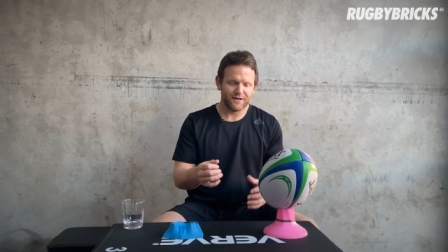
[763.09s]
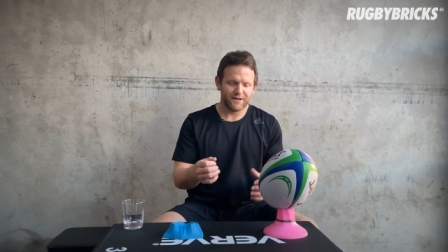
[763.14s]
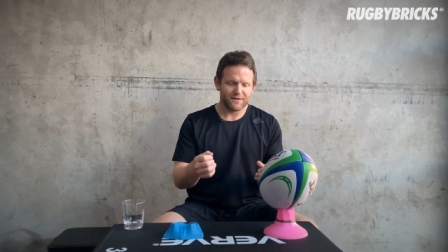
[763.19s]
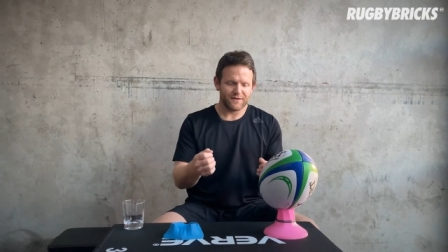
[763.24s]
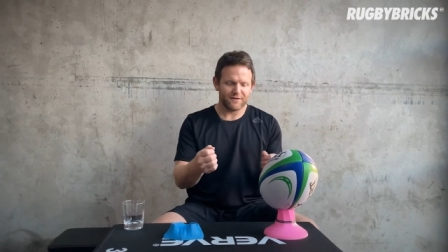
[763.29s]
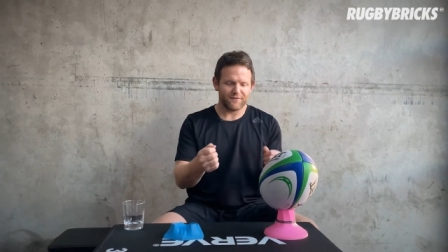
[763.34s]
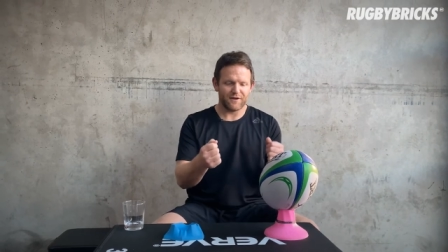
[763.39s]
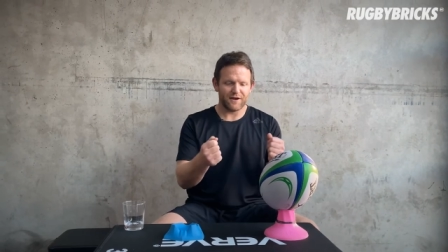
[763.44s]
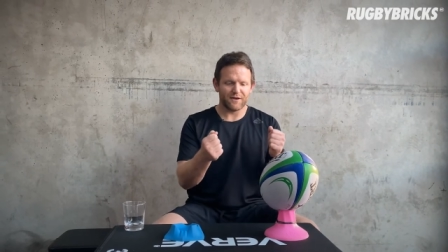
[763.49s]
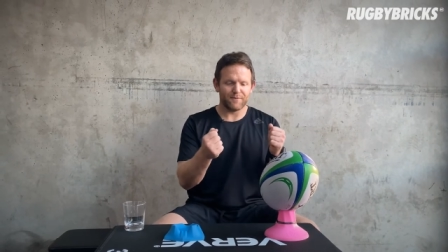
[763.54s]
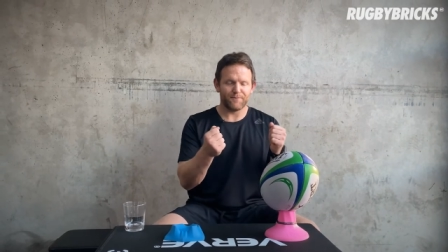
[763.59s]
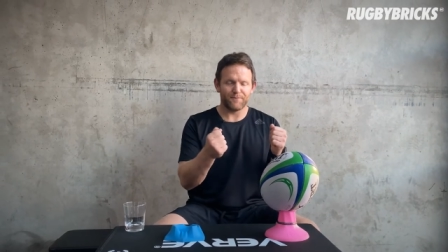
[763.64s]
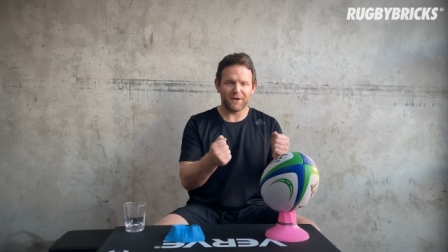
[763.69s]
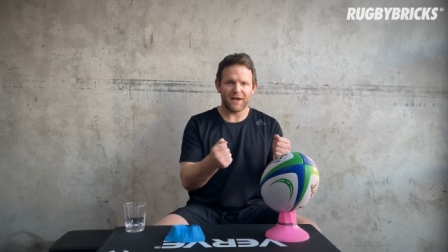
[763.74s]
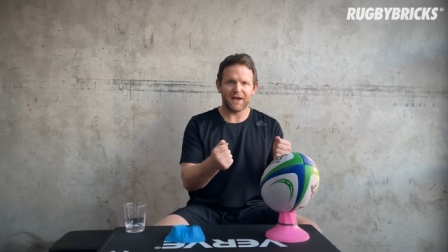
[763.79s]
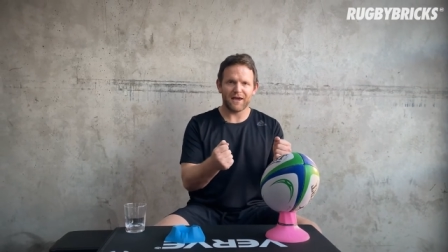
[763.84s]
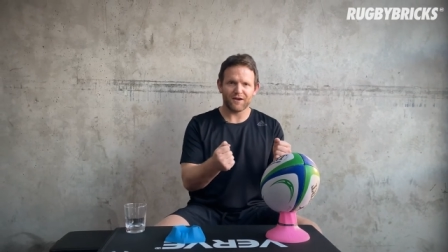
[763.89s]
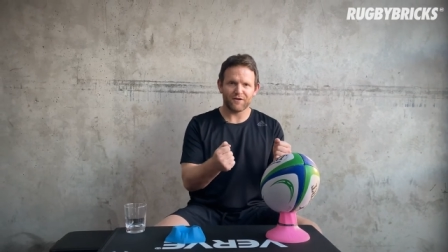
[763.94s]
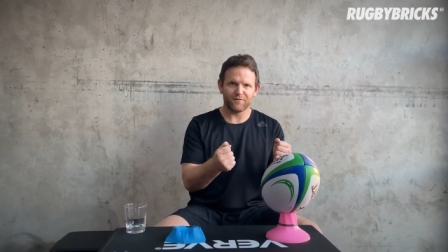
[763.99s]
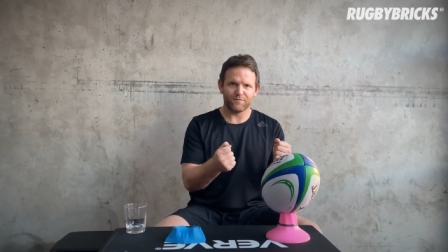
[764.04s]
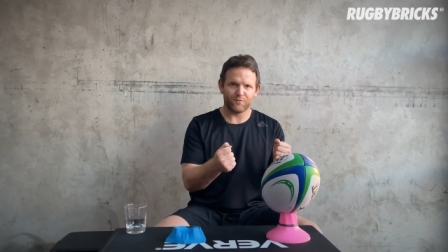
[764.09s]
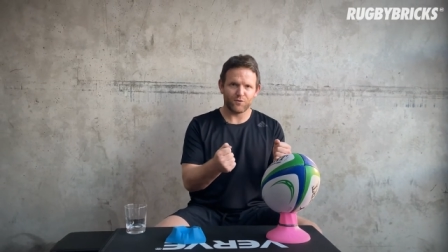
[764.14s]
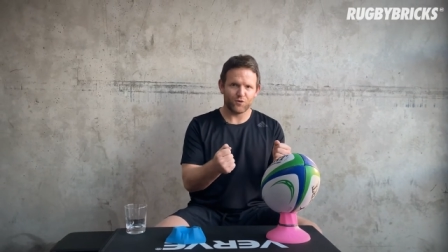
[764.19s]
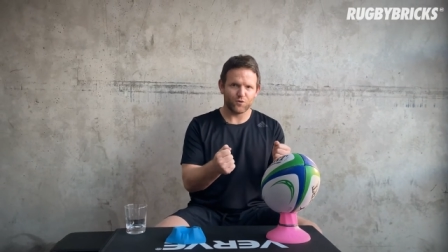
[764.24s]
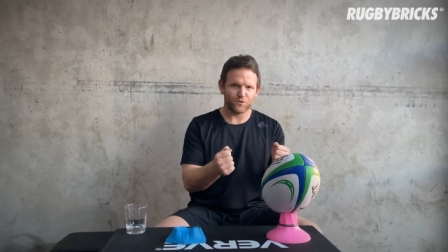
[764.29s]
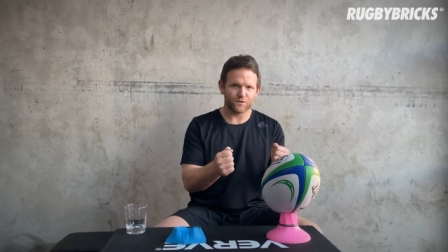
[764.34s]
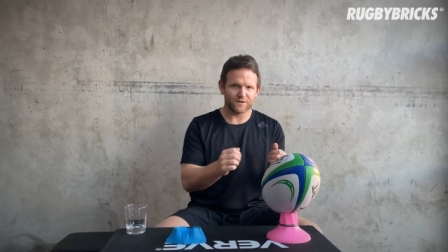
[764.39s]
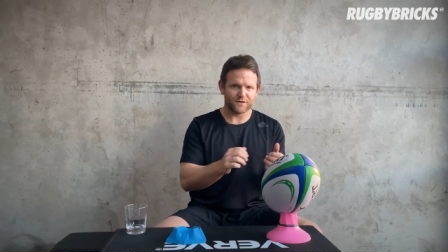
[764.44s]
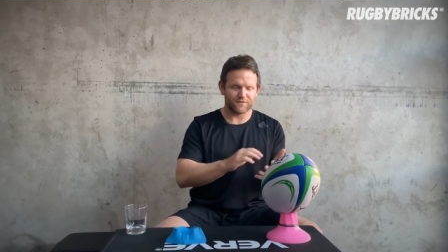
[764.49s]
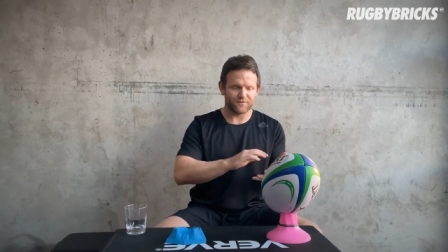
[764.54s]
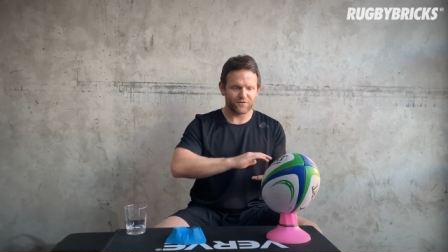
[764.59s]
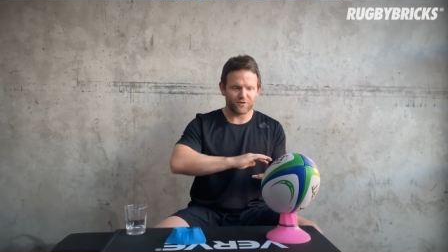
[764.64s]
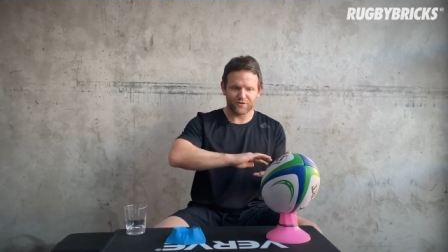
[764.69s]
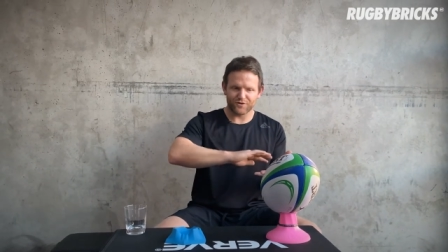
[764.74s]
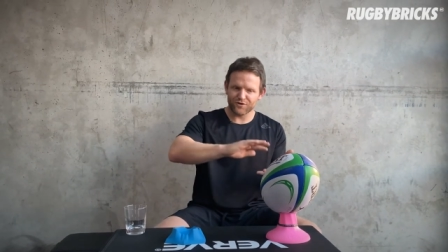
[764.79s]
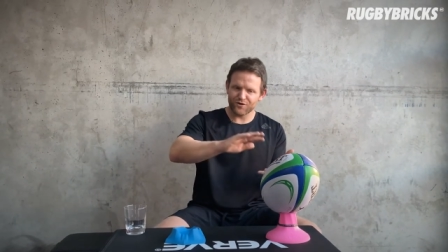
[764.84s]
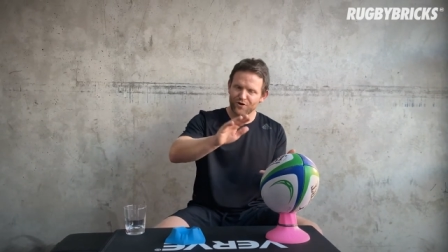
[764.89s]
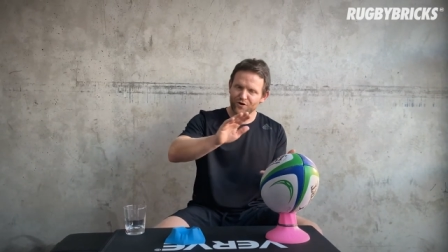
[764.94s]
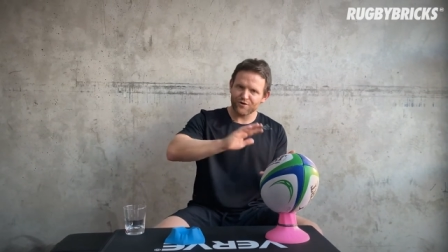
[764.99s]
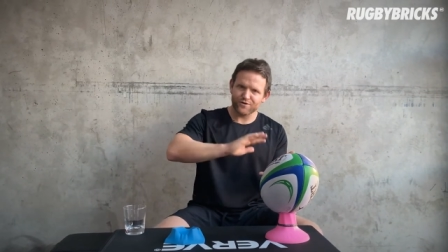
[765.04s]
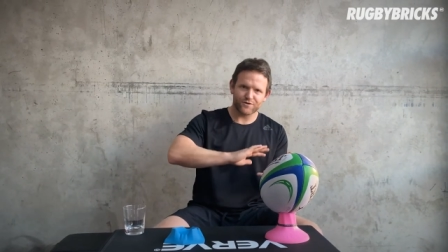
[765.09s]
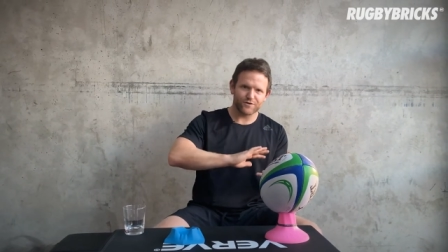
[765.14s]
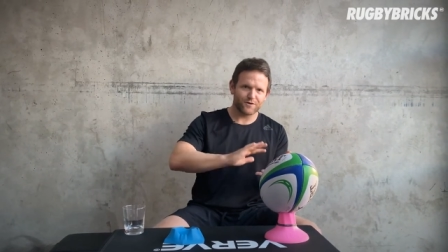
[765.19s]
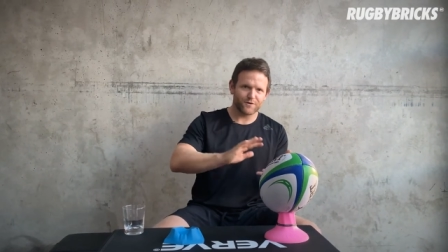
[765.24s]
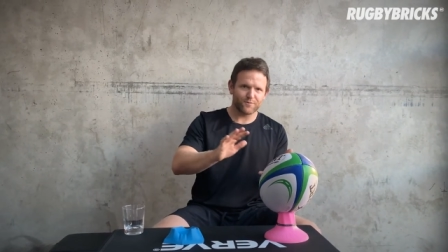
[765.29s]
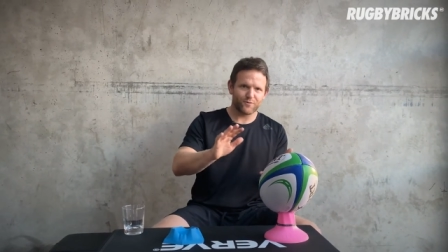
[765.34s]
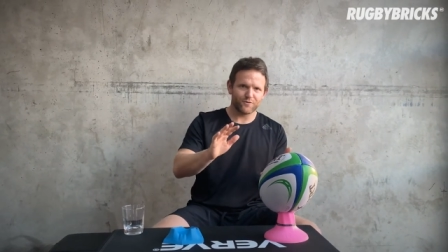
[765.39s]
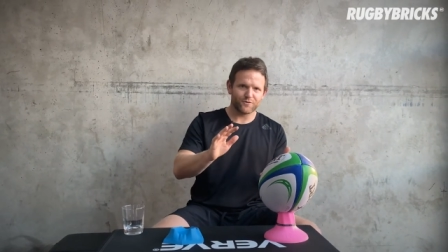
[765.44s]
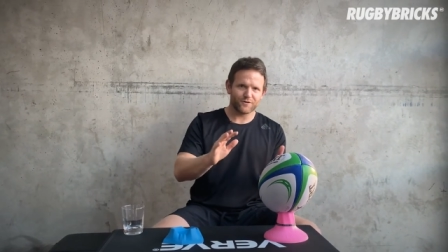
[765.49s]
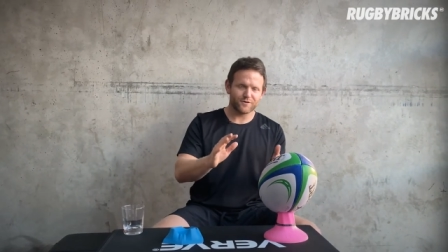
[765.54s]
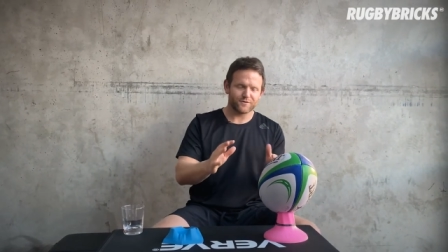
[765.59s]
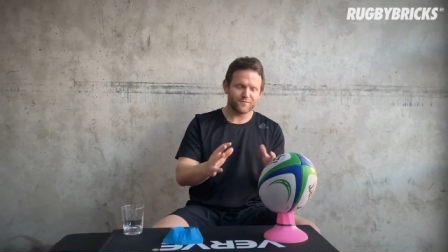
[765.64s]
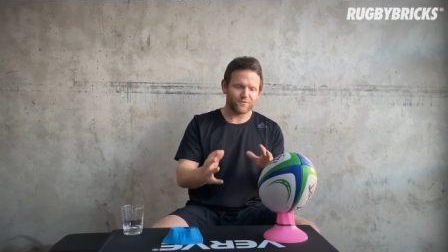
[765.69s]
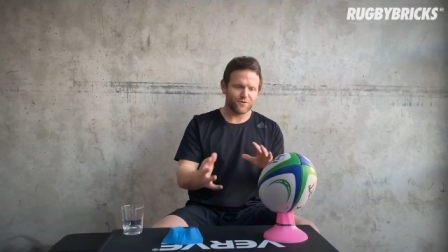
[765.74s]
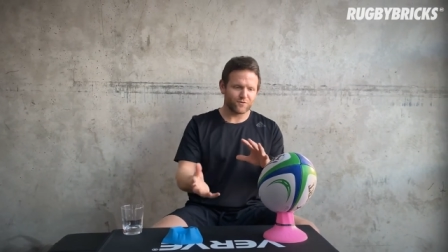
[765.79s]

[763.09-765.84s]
they've had a bag of balls that have got no grip on them,